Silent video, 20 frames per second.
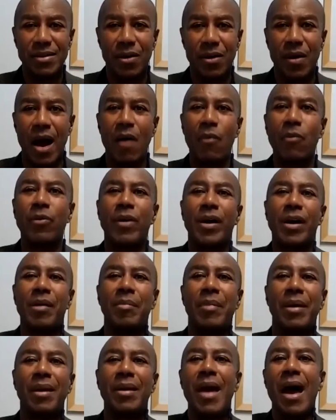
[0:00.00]
So I would
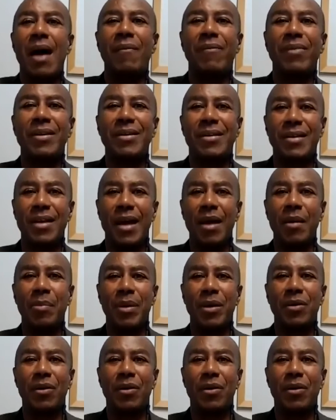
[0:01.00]
recommend having today be